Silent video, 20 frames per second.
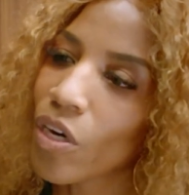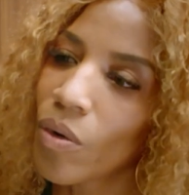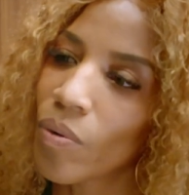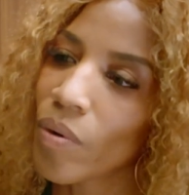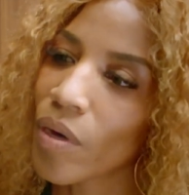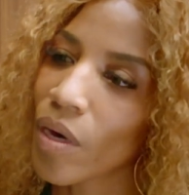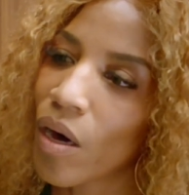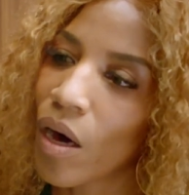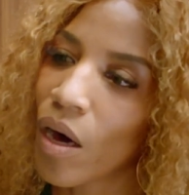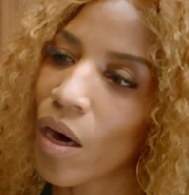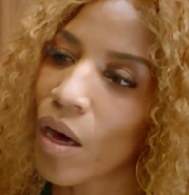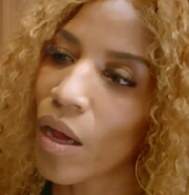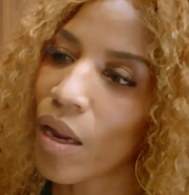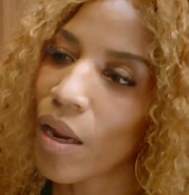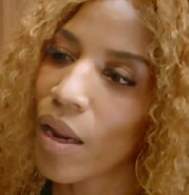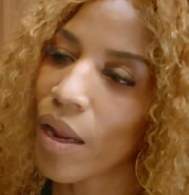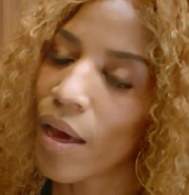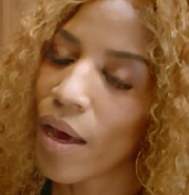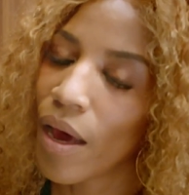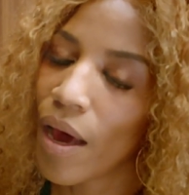going
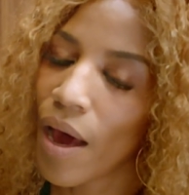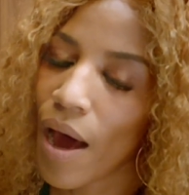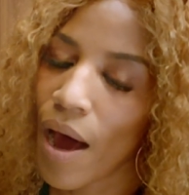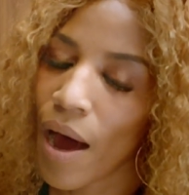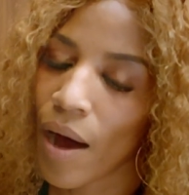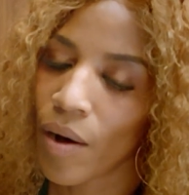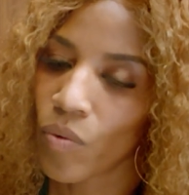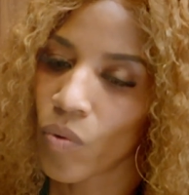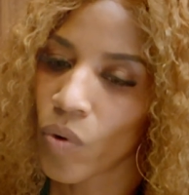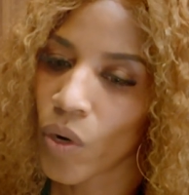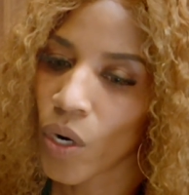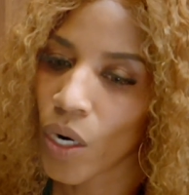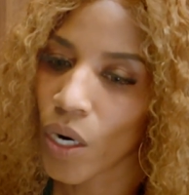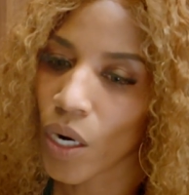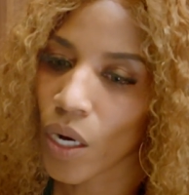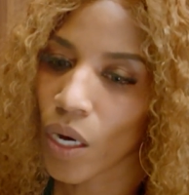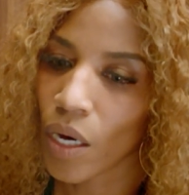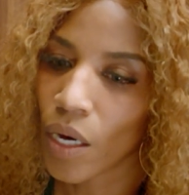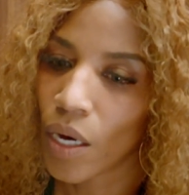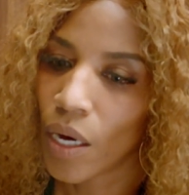on at
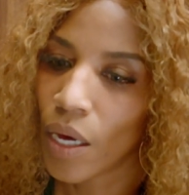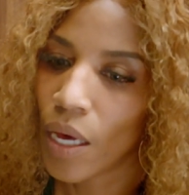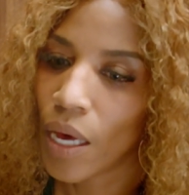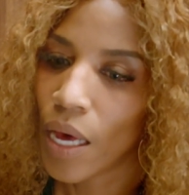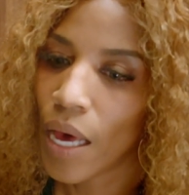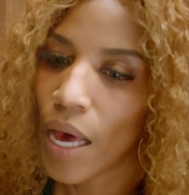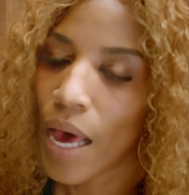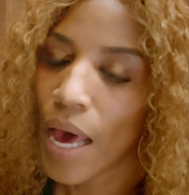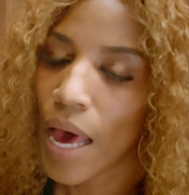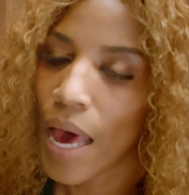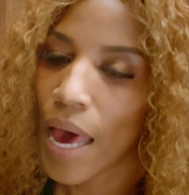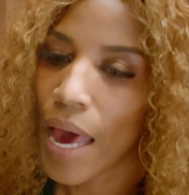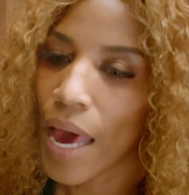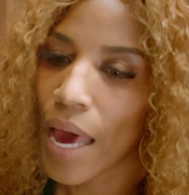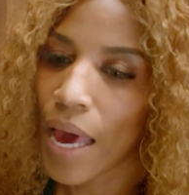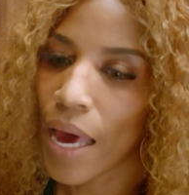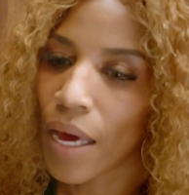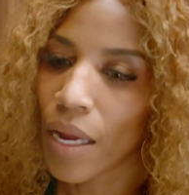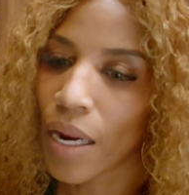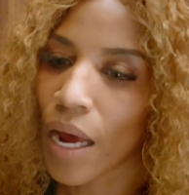work.
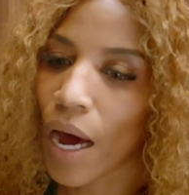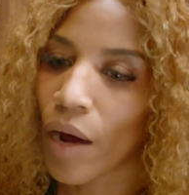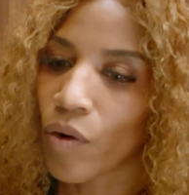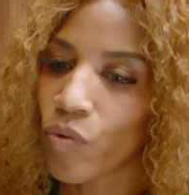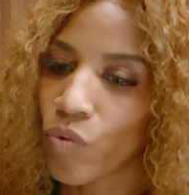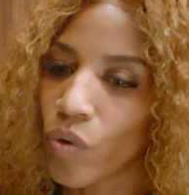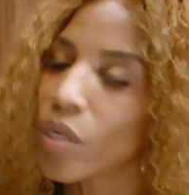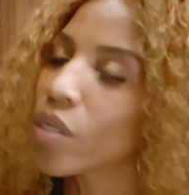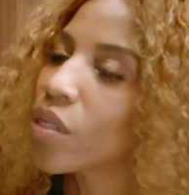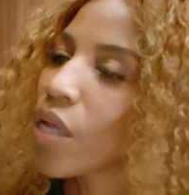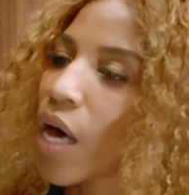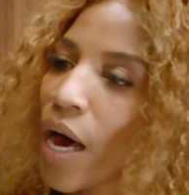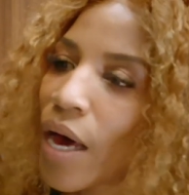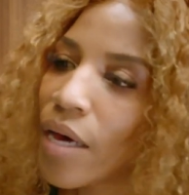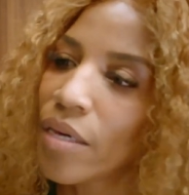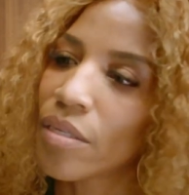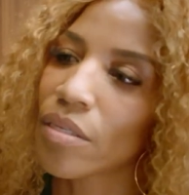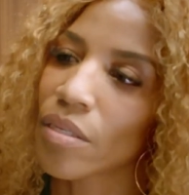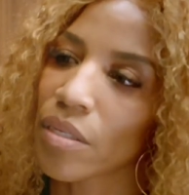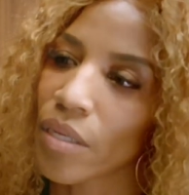And I
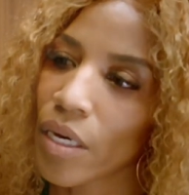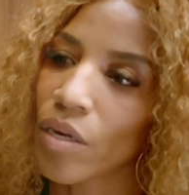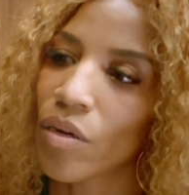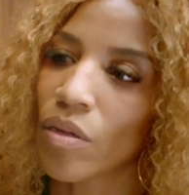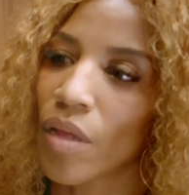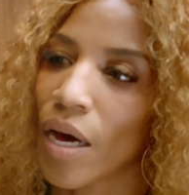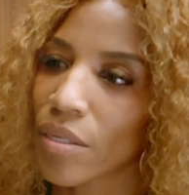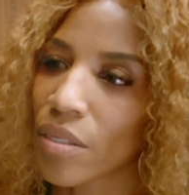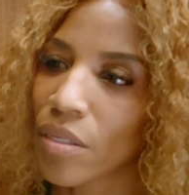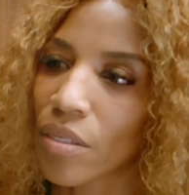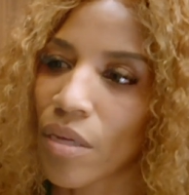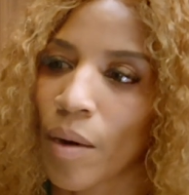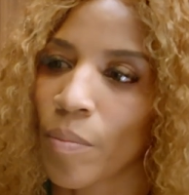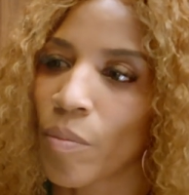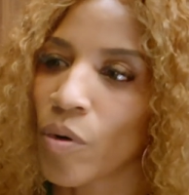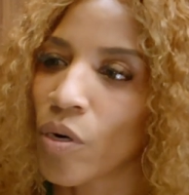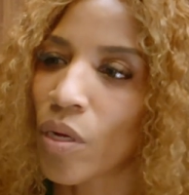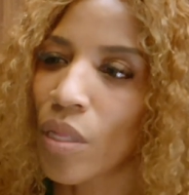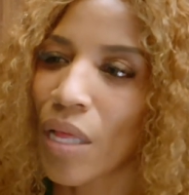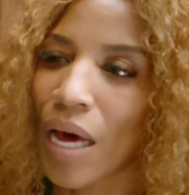realized later that
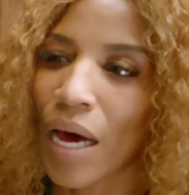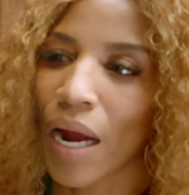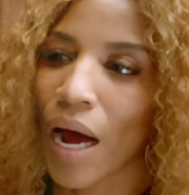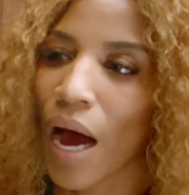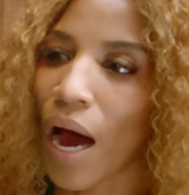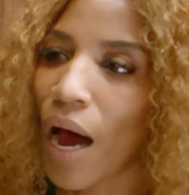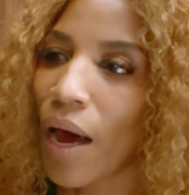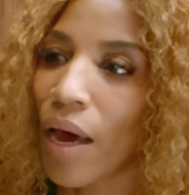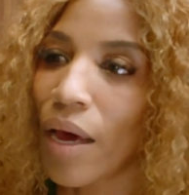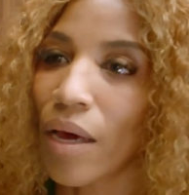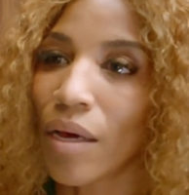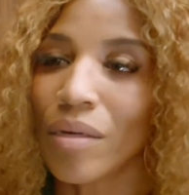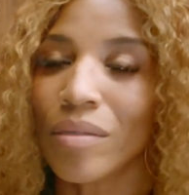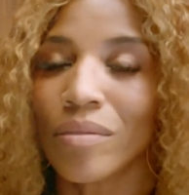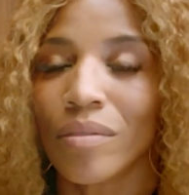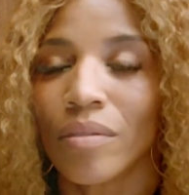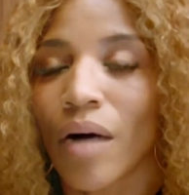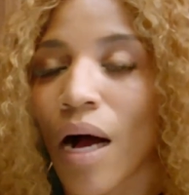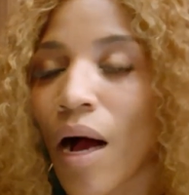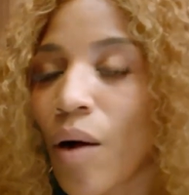summer that I
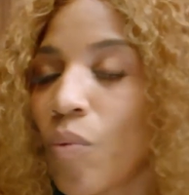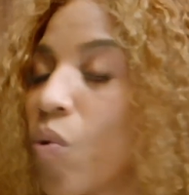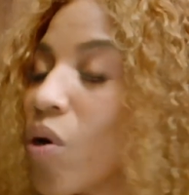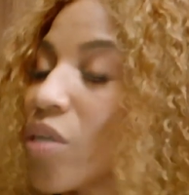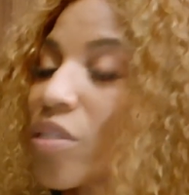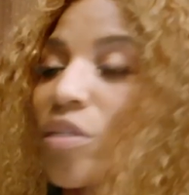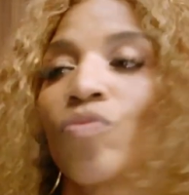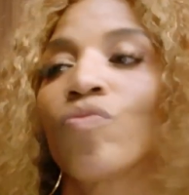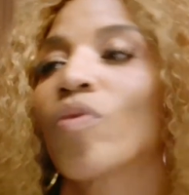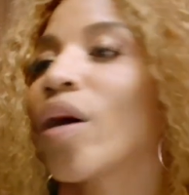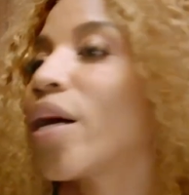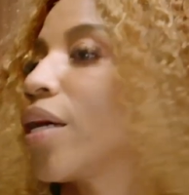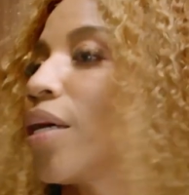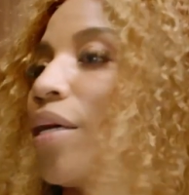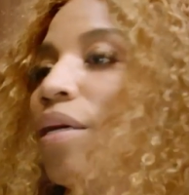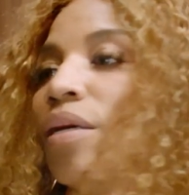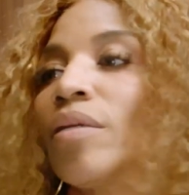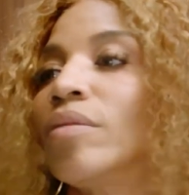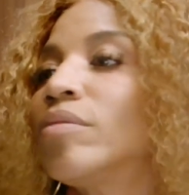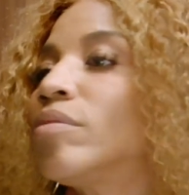wasn't
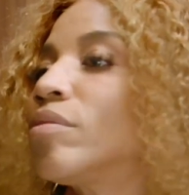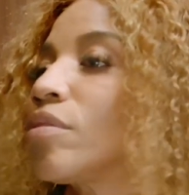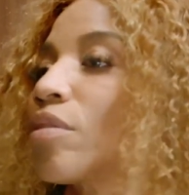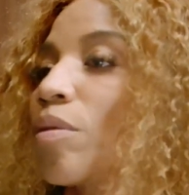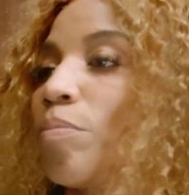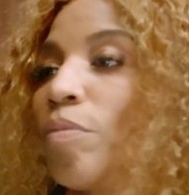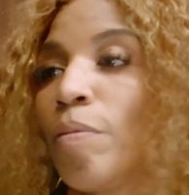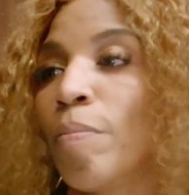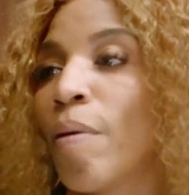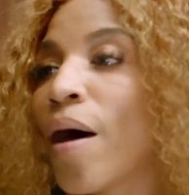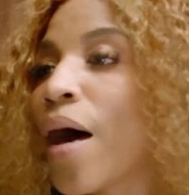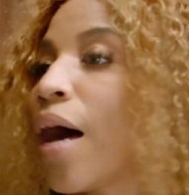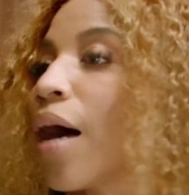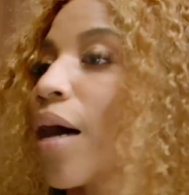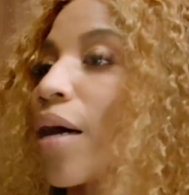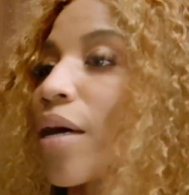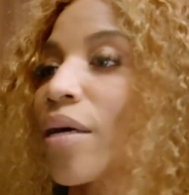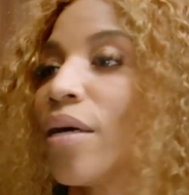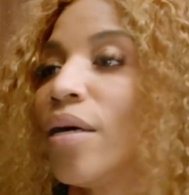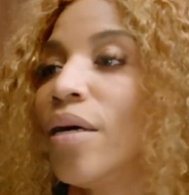ready to be back.
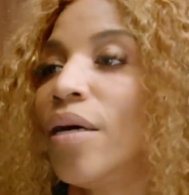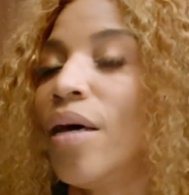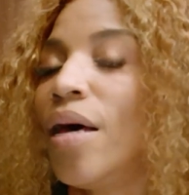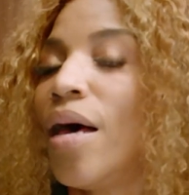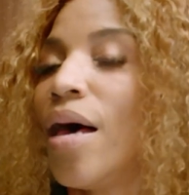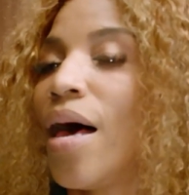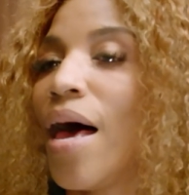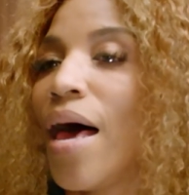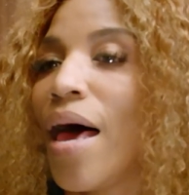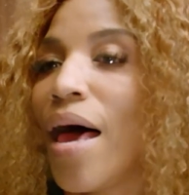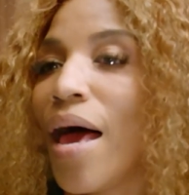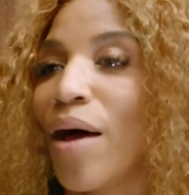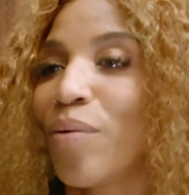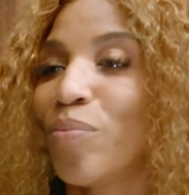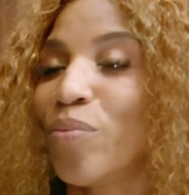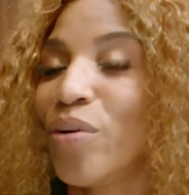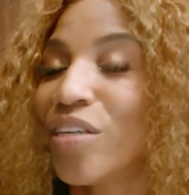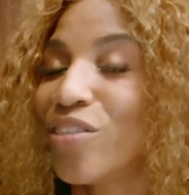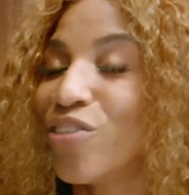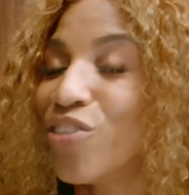And
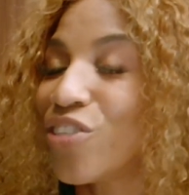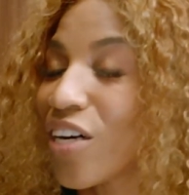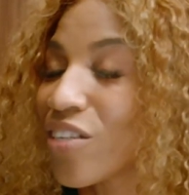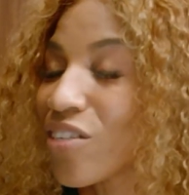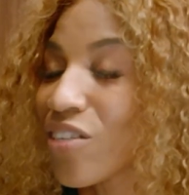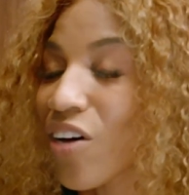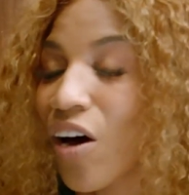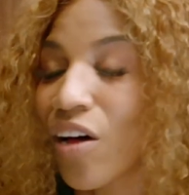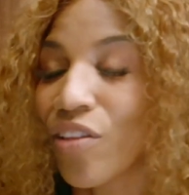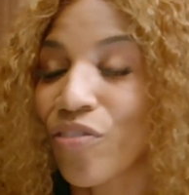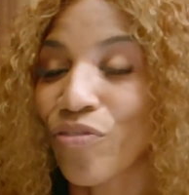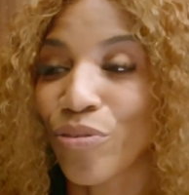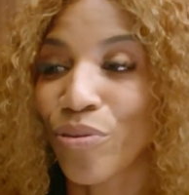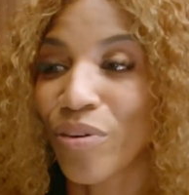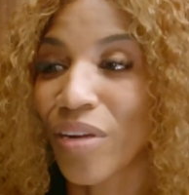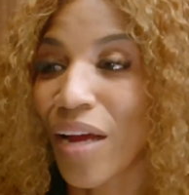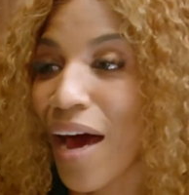we had just gone through an